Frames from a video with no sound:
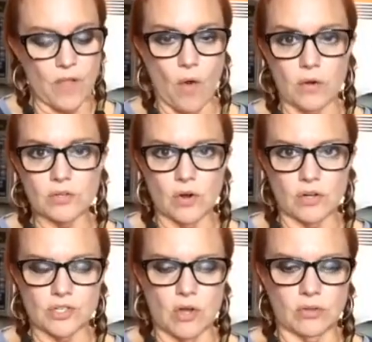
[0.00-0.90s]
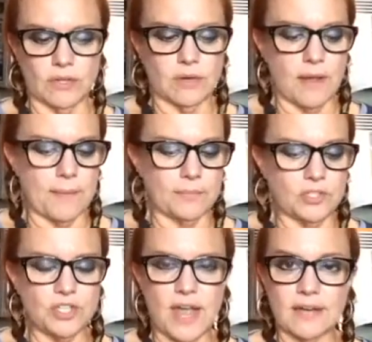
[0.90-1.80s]
They are dark chocolate.
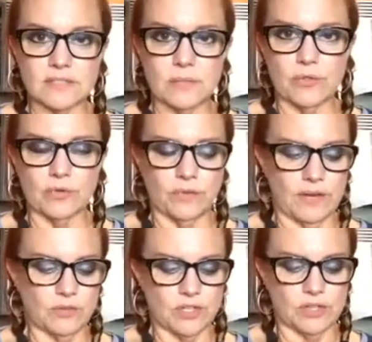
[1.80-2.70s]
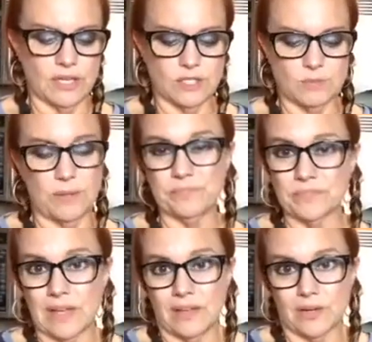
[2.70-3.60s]
Um, she has some other flavors and things,
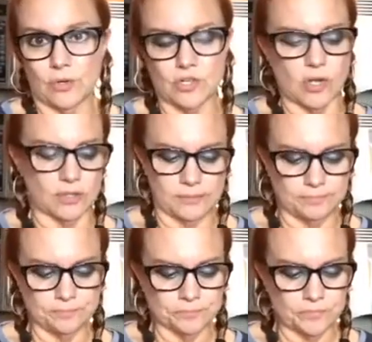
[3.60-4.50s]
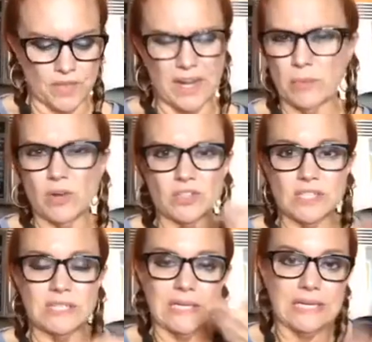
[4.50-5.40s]
but I like dark chocolate. And I'm
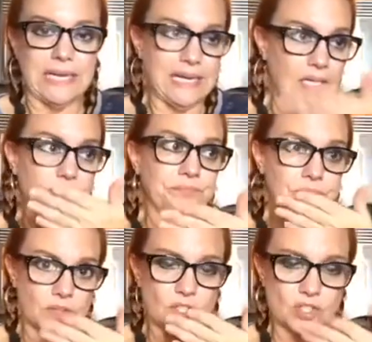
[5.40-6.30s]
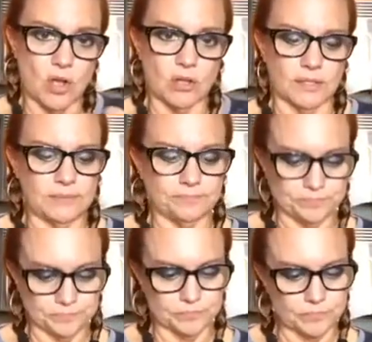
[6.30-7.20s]
not just sitting and eating the chocolate.